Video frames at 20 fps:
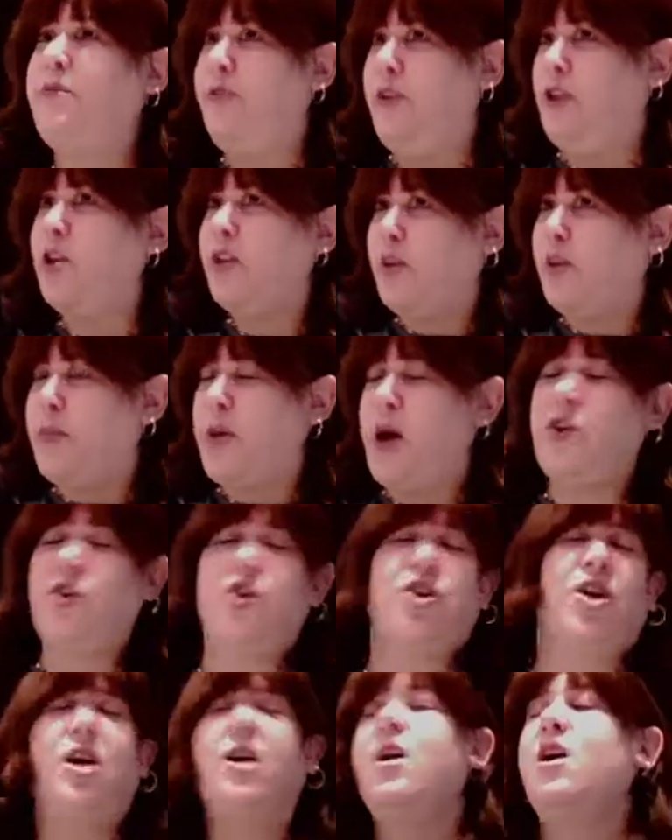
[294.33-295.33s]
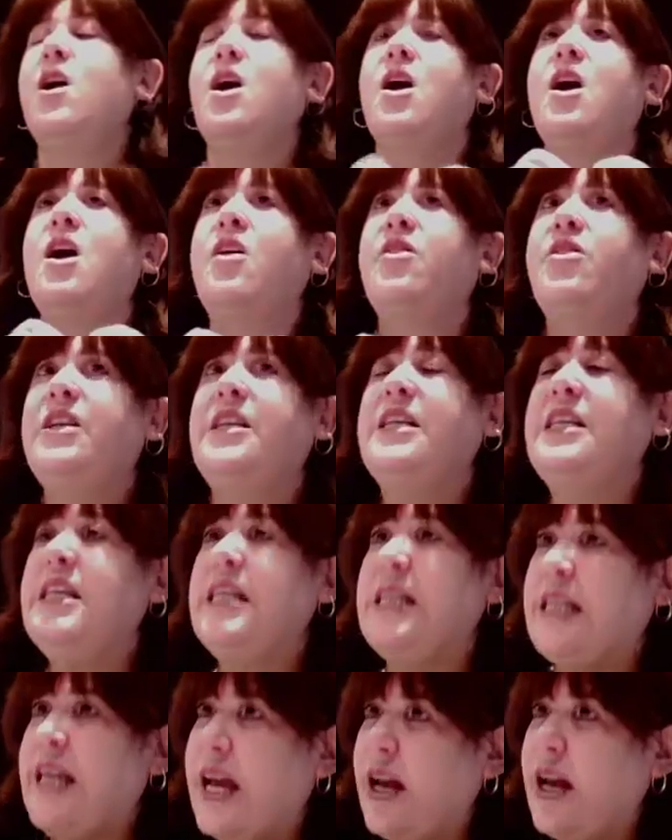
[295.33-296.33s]
If you look at the Parsha, the
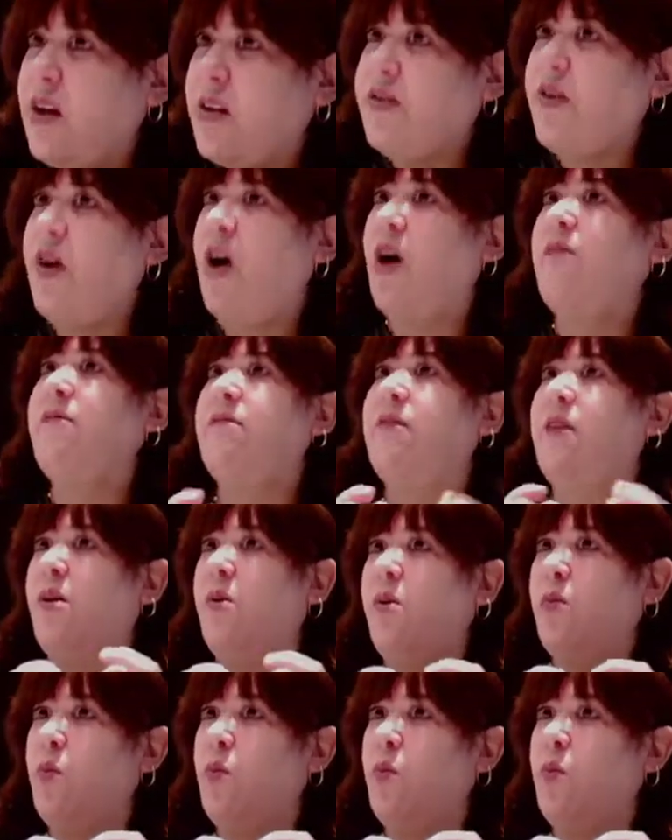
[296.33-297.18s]
details of